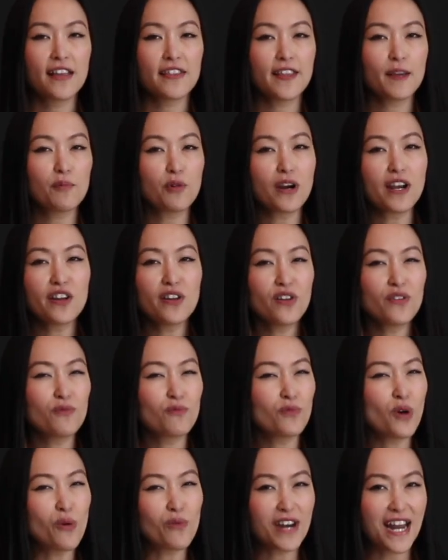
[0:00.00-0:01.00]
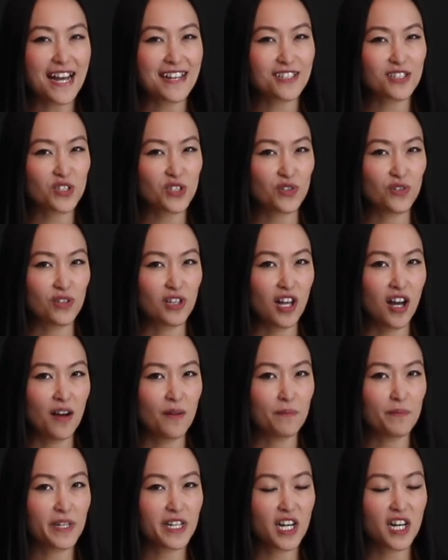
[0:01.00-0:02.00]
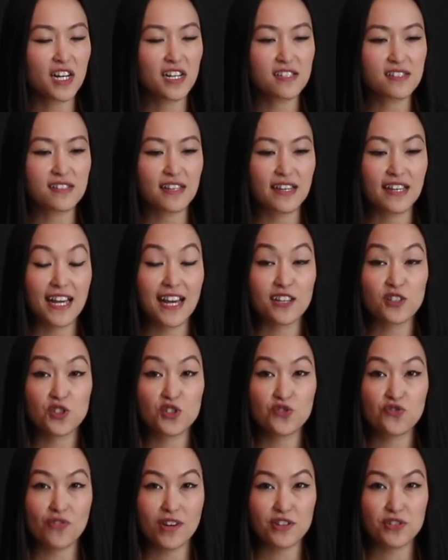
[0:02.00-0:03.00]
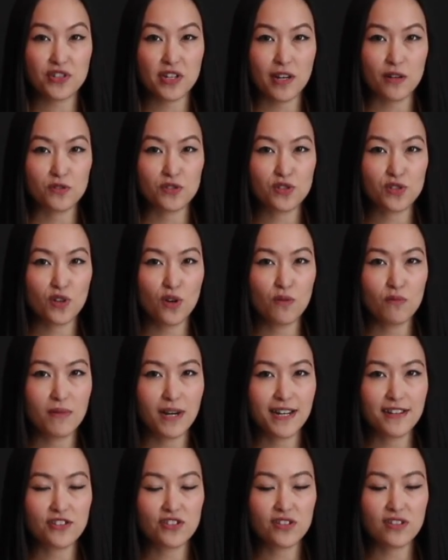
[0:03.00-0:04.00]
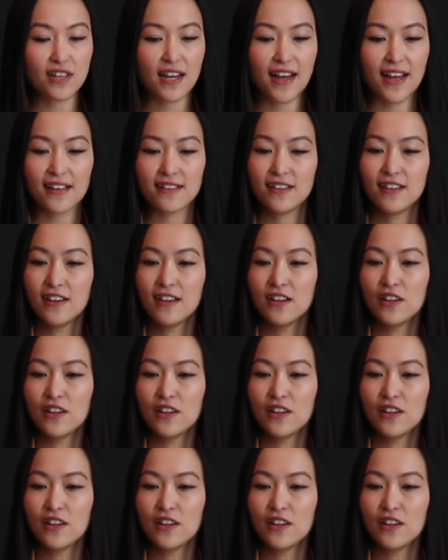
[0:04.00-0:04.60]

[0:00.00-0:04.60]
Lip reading: they probably won't last too long because they get stretched out so much that